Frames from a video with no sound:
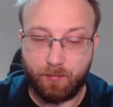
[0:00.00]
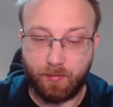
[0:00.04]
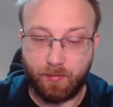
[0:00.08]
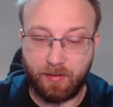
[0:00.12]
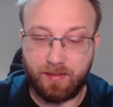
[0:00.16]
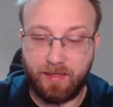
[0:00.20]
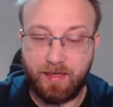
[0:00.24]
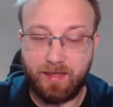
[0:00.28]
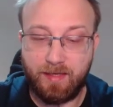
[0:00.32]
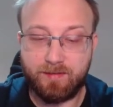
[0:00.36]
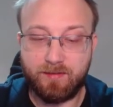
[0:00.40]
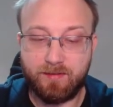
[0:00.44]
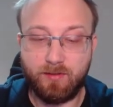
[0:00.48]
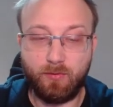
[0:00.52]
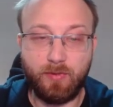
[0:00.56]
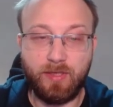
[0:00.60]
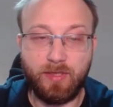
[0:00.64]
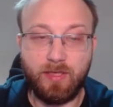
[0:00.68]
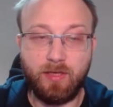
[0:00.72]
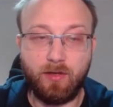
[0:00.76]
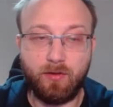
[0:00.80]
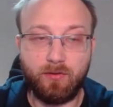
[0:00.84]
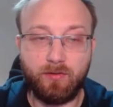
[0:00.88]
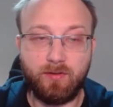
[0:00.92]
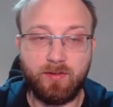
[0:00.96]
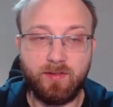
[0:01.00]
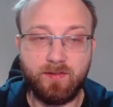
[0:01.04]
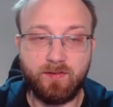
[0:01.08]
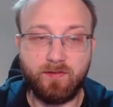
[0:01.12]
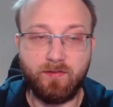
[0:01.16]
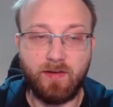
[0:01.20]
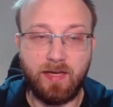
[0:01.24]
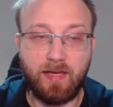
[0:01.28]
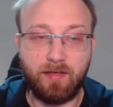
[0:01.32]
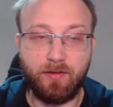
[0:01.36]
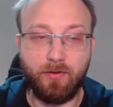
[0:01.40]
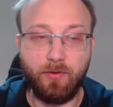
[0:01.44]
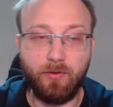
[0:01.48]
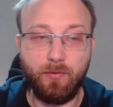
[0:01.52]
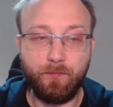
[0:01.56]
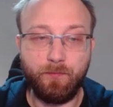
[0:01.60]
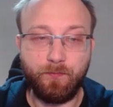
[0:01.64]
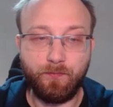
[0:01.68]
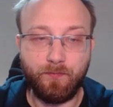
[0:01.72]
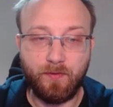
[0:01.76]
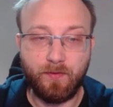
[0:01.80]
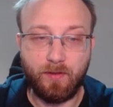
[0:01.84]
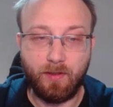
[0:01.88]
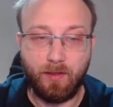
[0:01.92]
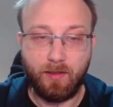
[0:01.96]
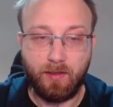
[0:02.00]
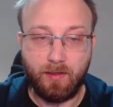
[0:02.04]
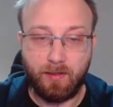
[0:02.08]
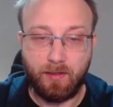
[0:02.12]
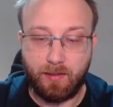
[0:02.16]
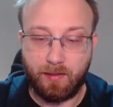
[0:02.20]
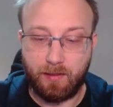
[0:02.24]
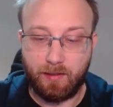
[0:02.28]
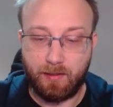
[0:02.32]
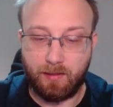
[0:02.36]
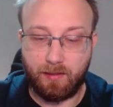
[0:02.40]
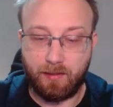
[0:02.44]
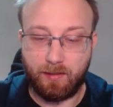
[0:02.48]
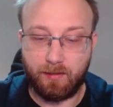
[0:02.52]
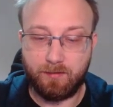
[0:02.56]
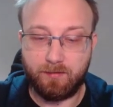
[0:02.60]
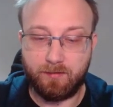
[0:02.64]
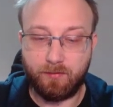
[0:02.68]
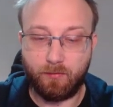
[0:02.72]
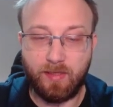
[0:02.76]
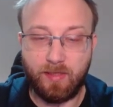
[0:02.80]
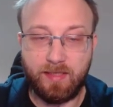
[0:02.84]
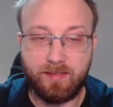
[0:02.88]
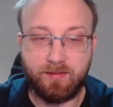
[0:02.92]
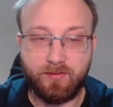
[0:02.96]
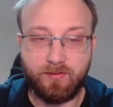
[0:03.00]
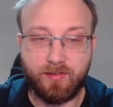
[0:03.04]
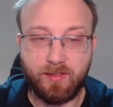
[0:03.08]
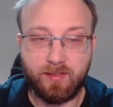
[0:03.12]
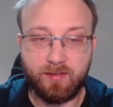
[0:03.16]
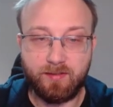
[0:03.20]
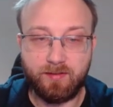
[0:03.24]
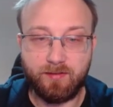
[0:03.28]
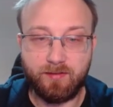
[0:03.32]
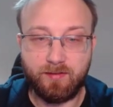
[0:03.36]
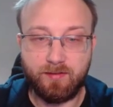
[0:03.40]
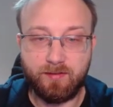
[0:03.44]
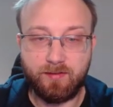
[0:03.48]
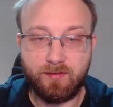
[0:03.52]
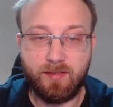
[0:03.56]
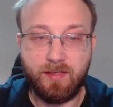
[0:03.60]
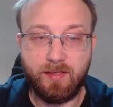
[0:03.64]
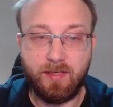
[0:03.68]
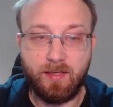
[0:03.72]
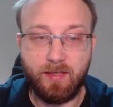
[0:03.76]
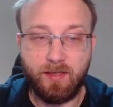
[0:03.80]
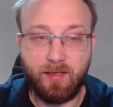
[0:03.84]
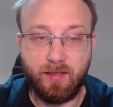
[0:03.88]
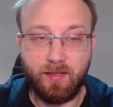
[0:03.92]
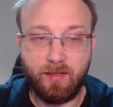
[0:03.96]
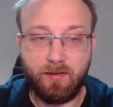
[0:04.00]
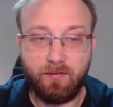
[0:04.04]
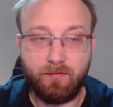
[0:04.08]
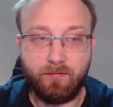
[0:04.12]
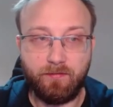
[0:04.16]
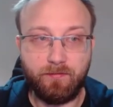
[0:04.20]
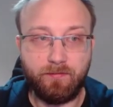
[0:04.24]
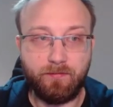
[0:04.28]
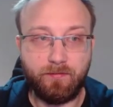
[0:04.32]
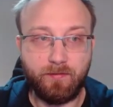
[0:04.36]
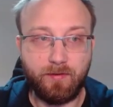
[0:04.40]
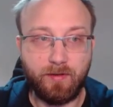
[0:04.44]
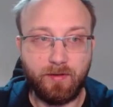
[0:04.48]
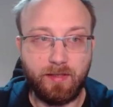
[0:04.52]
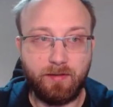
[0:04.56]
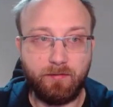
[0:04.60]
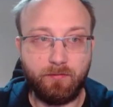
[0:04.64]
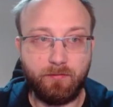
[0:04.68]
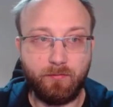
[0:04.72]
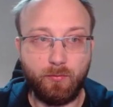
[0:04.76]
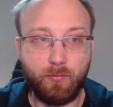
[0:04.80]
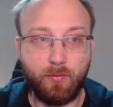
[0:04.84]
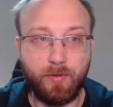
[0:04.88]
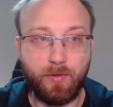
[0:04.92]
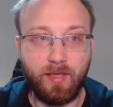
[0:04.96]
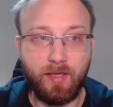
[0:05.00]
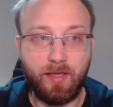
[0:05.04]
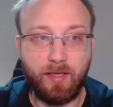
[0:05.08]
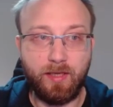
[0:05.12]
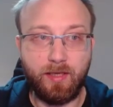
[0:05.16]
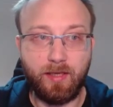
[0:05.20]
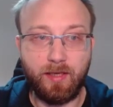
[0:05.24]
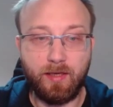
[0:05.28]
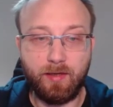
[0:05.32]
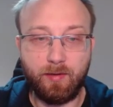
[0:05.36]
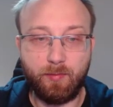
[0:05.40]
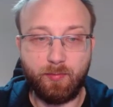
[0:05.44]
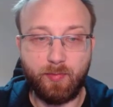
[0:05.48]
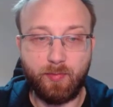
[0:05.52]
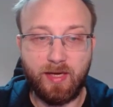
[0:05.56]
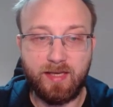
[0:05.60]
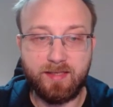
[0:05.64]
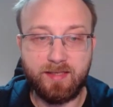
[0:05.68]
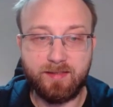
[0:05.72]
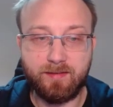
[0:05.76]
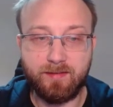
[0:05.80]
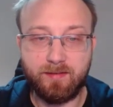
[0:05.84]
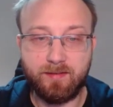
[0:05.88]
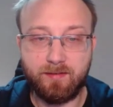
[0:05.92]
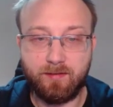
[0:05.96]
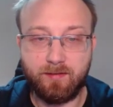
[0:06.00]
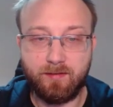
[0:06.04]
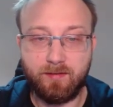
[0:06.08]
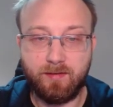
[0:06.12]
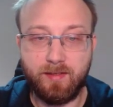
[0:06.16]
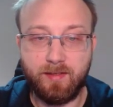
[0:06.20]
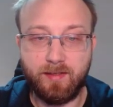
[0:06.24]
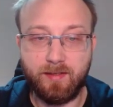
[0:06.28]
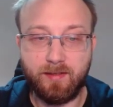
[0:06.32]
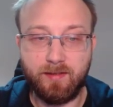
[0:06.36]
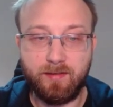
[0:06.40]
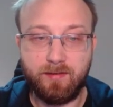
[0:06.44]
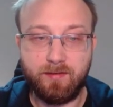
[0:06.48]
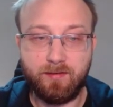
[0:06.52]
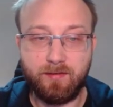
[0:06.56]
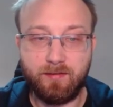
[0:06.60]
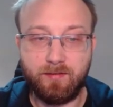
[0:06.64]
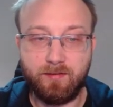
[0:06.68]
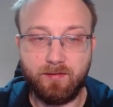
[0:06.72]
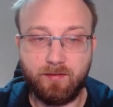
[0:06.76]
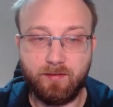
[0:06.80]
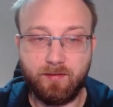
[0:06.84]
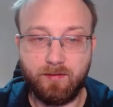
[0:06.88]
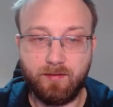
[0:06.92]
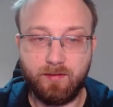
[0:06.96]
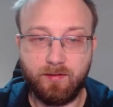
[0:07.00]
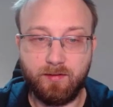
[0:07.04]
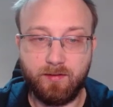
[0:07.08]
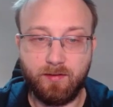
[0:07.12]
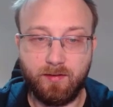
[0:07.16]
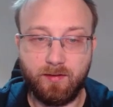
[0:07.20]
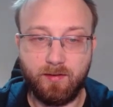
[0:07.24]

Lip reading: But yeah, so we got this value, and so let's just see if we pass this